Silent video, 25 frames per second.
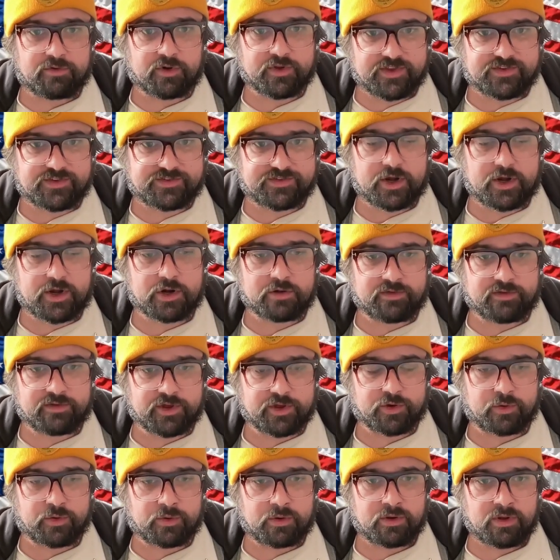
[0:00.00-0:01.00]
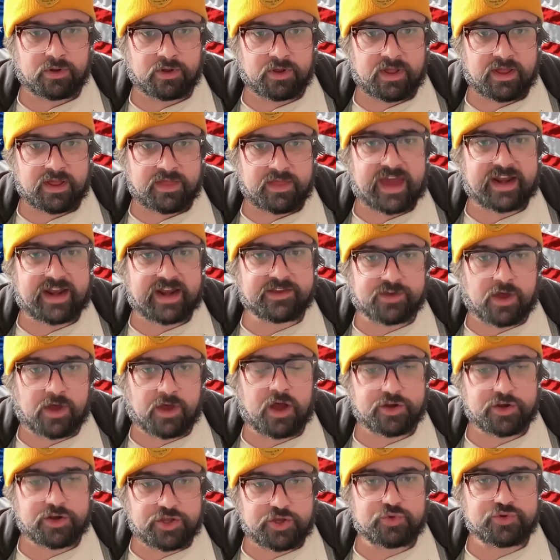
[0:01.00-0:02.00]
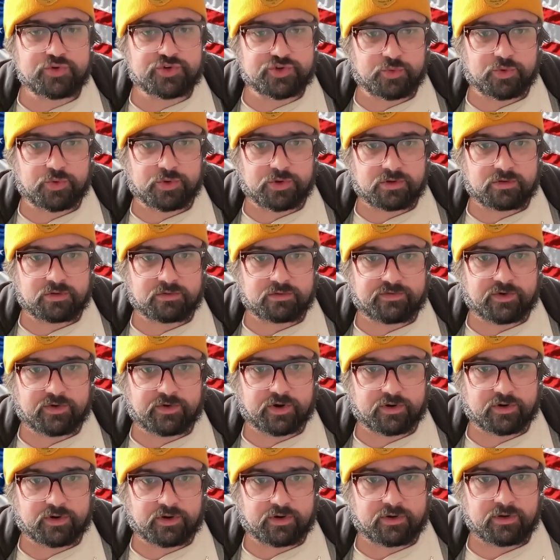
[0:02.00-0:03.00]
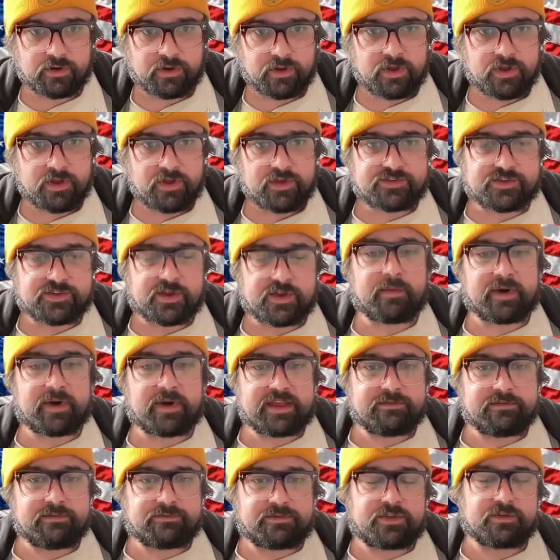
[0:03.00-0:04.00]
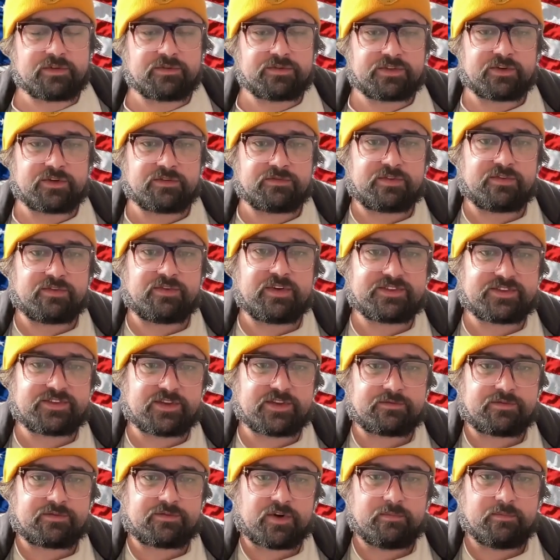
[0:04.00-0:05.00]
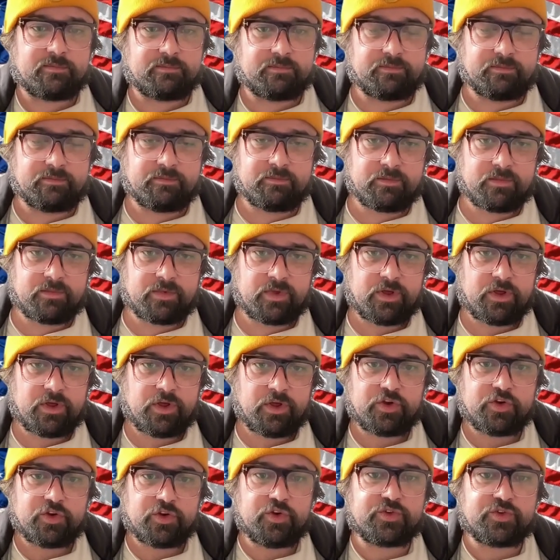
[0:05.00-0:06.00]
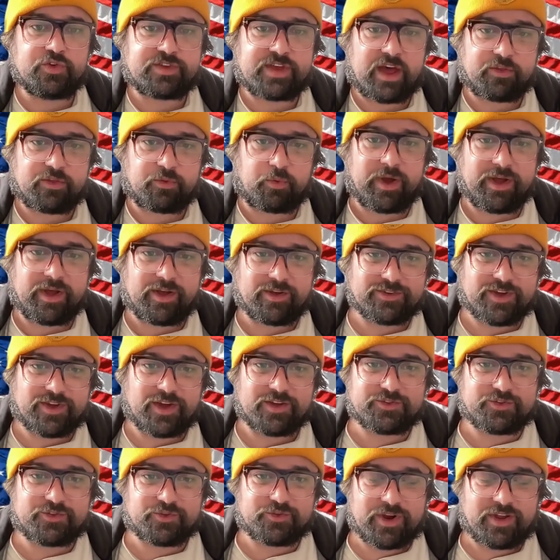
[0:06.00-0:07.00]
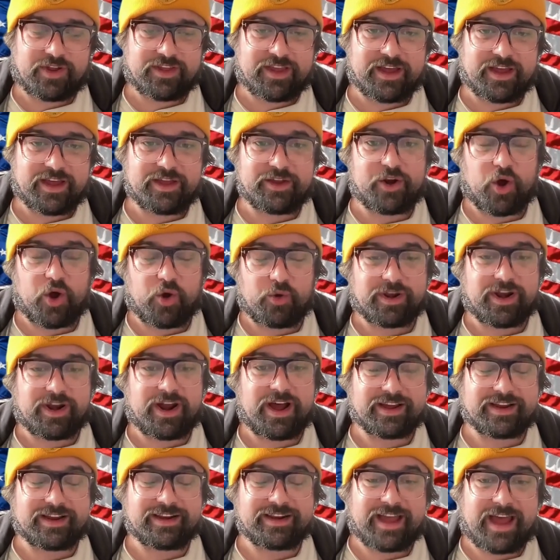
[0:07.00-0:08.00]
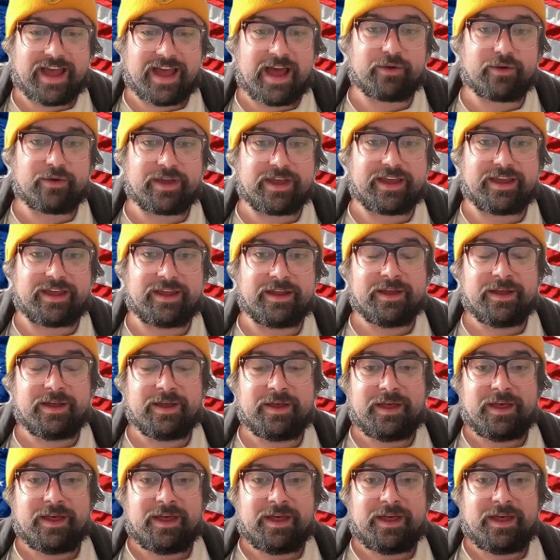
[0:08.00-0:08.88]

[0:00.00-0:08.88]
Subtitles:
for this interview. That is unusual for somebody to visit from New South Wales, Australia, in Okanogan County.